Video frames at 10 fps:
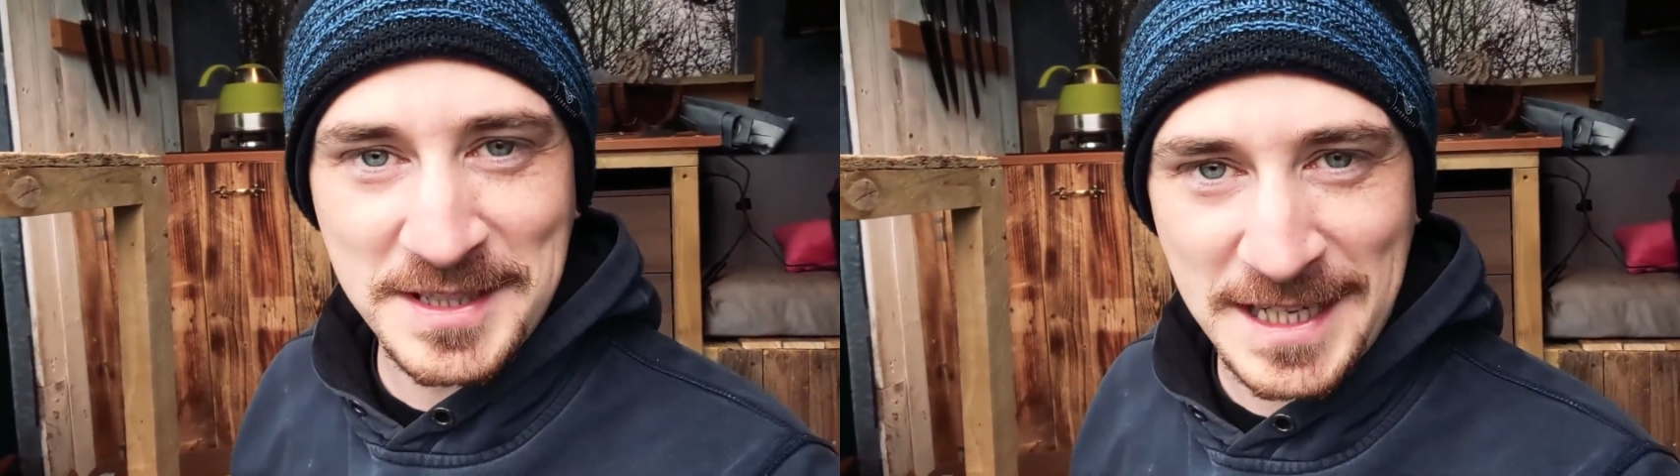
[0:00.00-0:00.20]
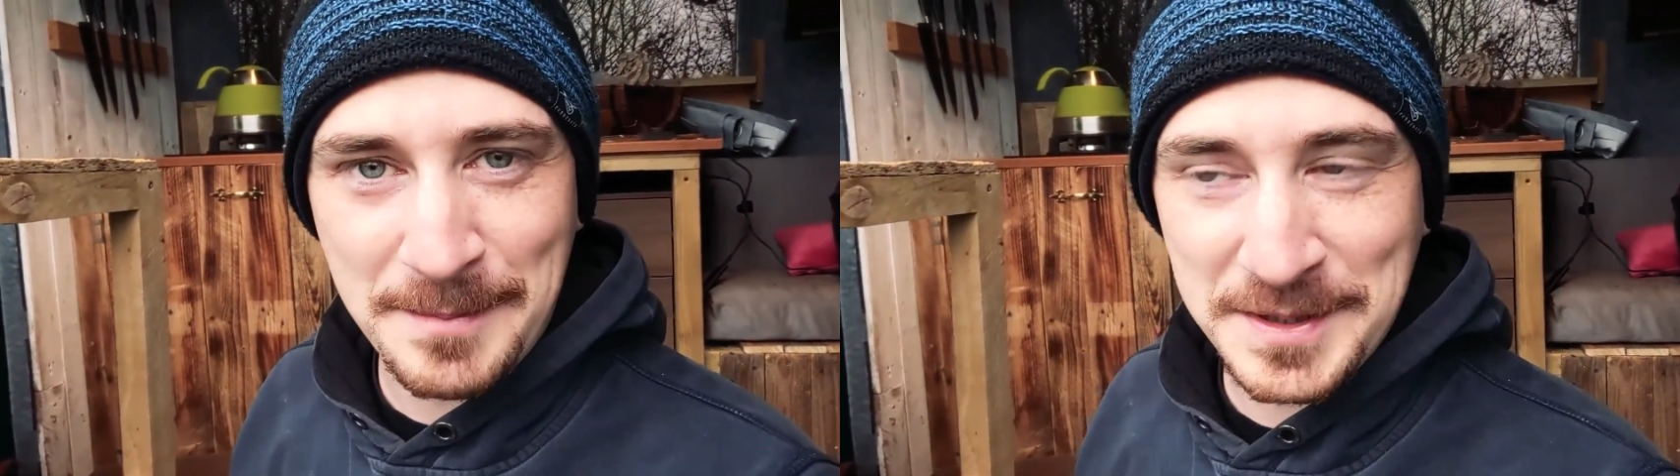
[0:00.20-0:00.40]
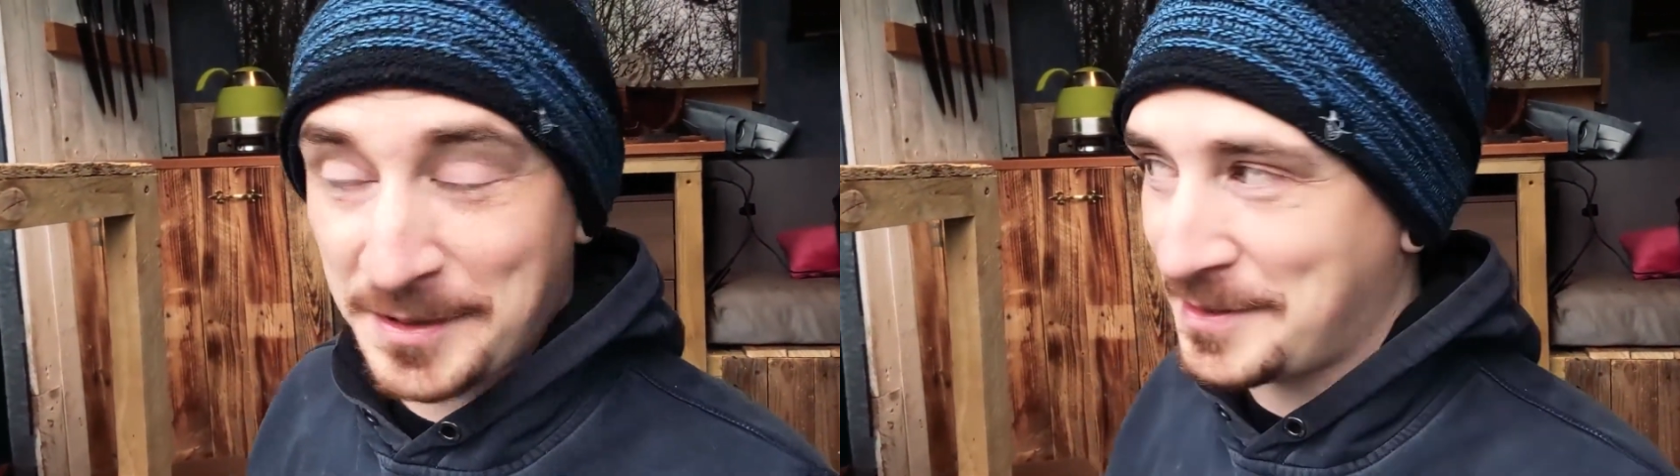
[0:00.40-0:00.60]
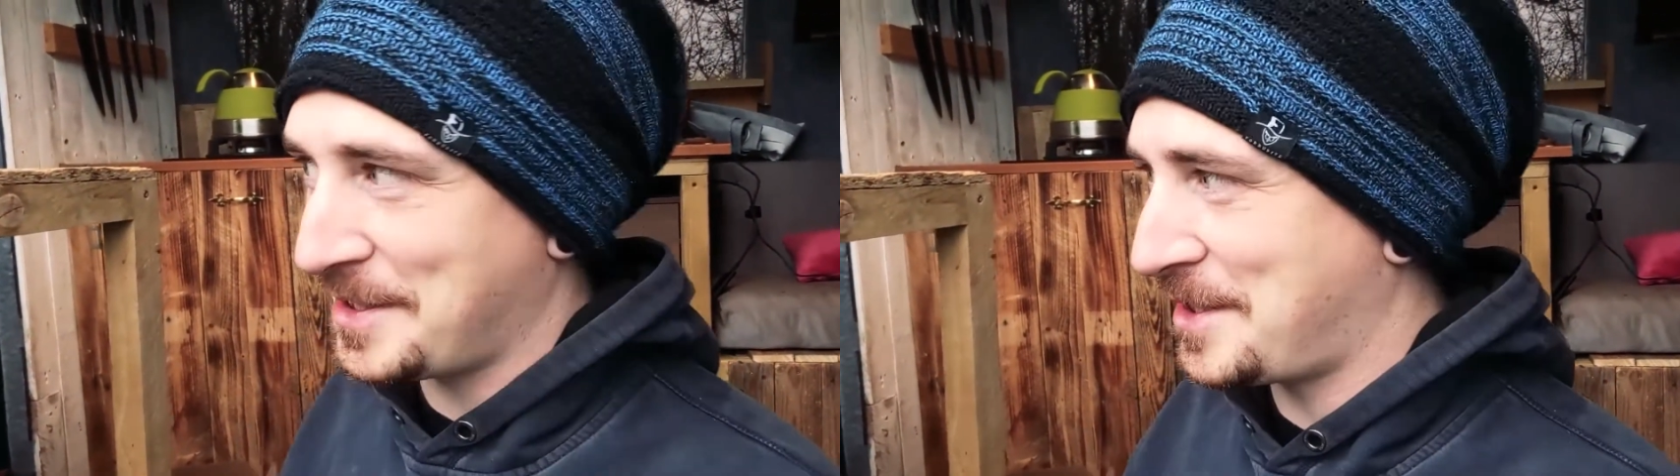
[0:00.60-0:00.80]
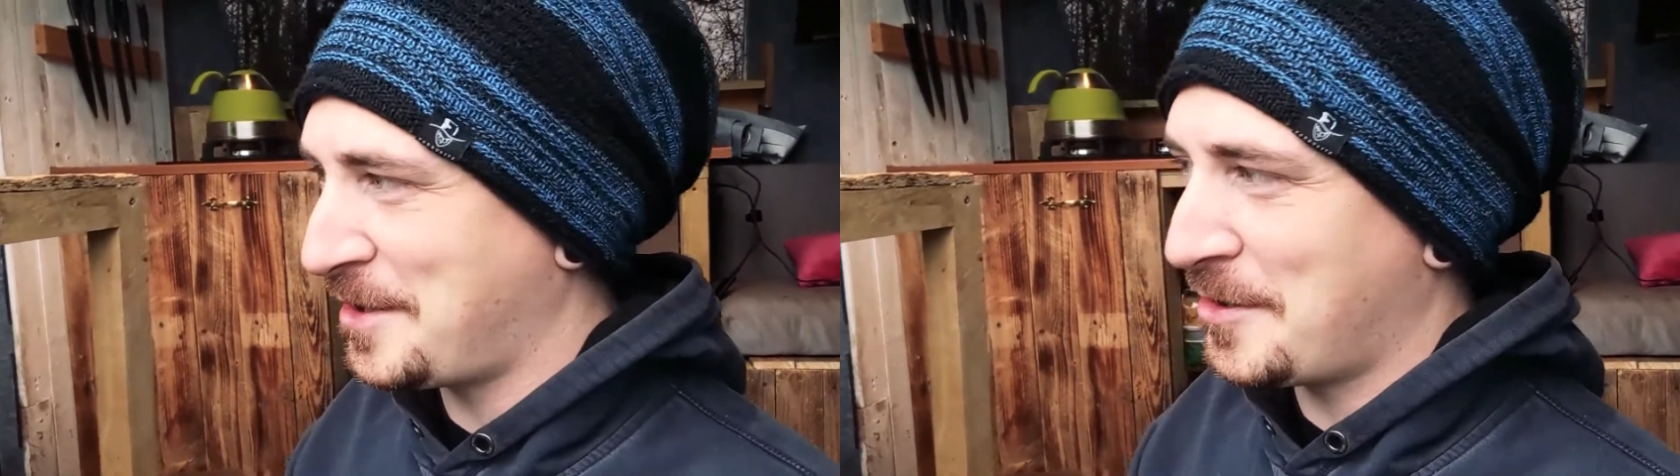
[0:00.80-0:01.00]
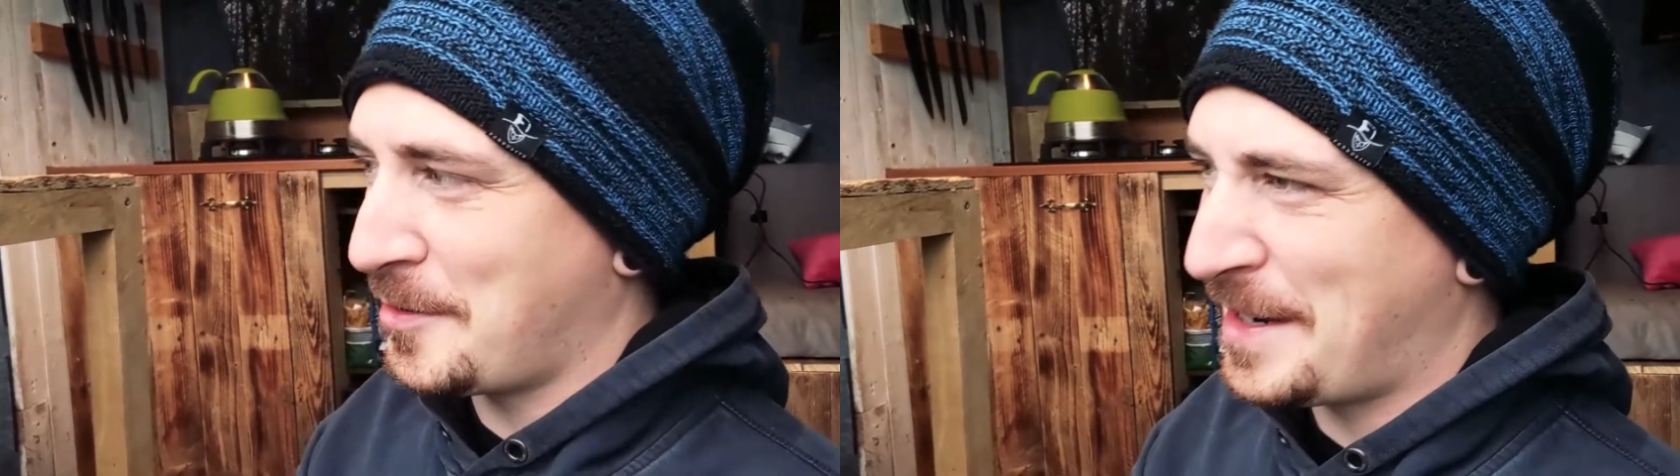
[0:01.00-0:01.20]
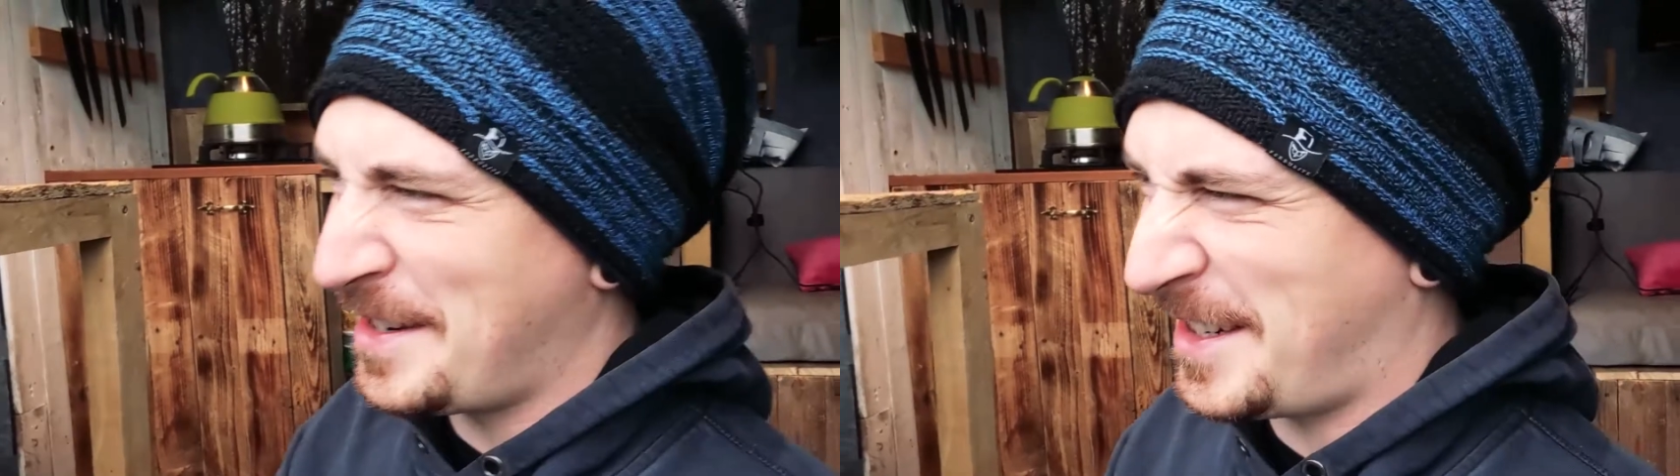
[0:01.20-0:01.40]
this episode, just so you're aware.